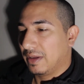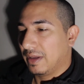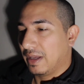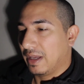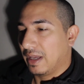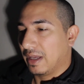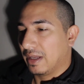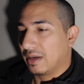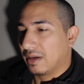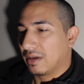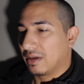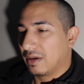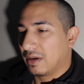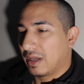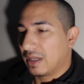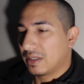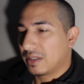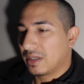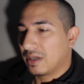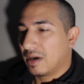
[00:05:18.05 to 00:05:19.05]
And
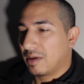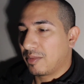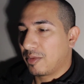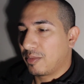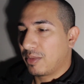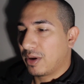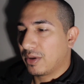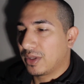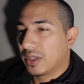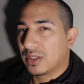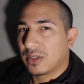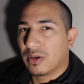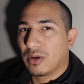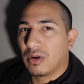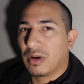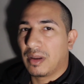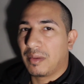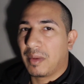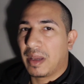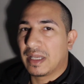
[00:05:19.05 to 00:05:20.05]
against an upper belt, that
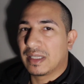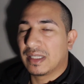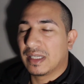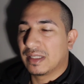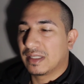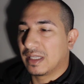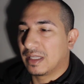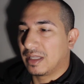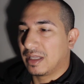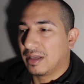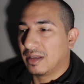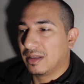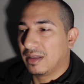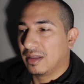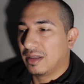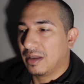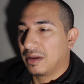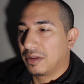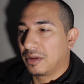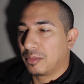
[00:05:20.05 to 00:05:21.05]
totally makes sense that
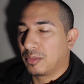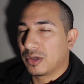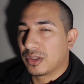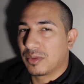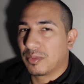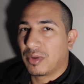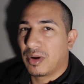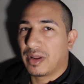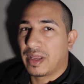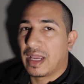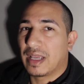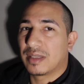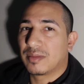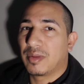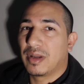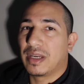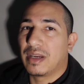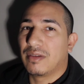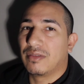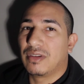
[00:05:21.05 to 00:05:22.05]
the other person probably has
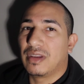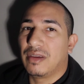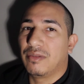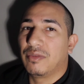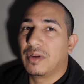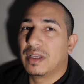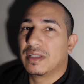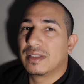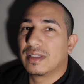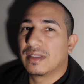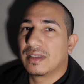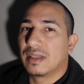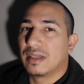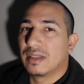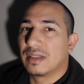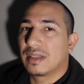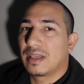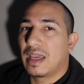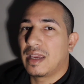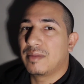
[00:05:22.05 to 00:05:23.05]
plenty of defenses and
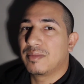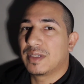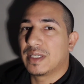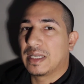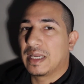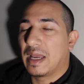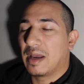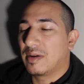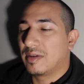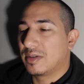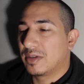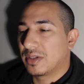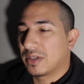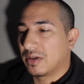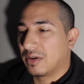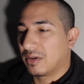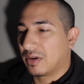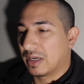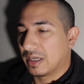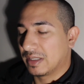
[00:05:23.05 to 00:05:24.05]
escapes and counters
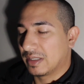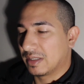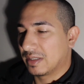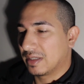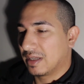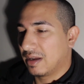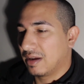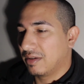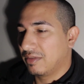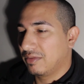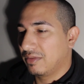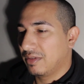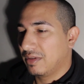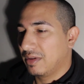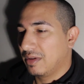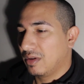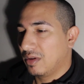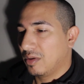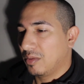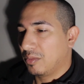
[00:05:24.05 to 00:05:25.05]
and all kinds of stuff.
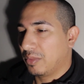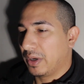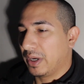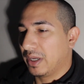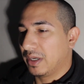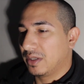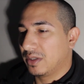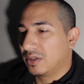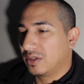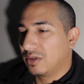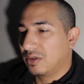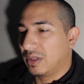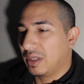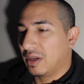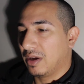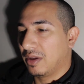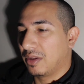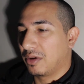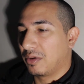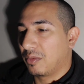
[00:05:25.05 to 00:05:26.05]
But to
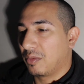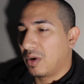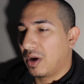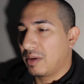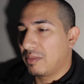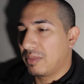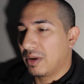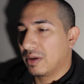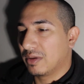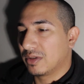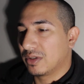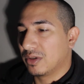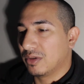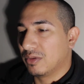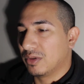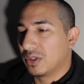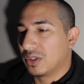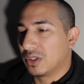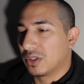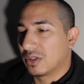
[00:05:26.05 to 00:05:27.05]
the other white belt
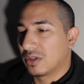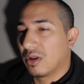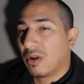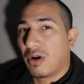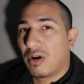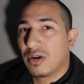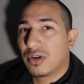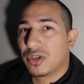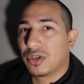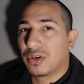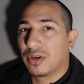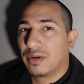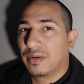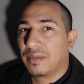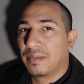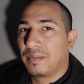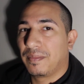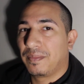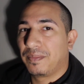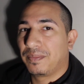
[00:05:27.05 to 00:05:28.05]
who is just larger,
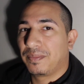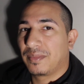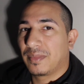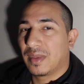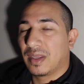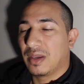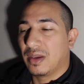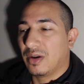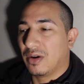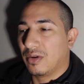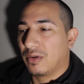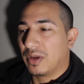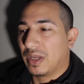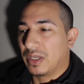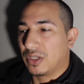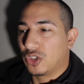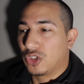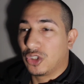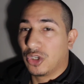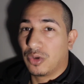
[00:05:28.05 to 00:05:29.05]

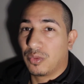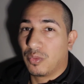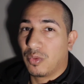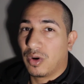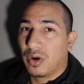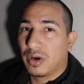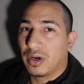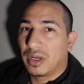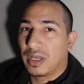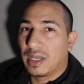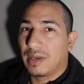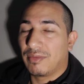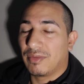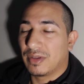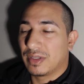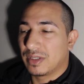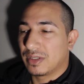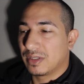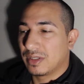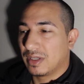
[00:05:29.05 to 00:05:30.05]
it should work if
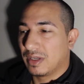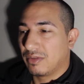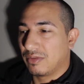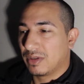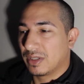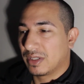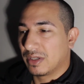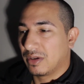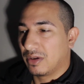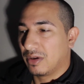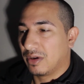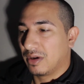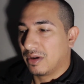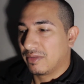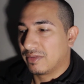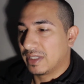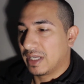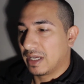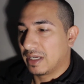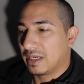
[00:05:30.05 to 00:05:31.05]
it's a good
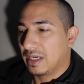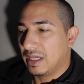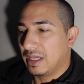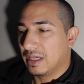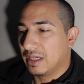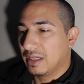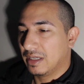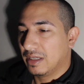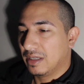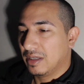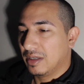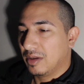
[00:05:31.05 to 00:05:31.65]
enough technique.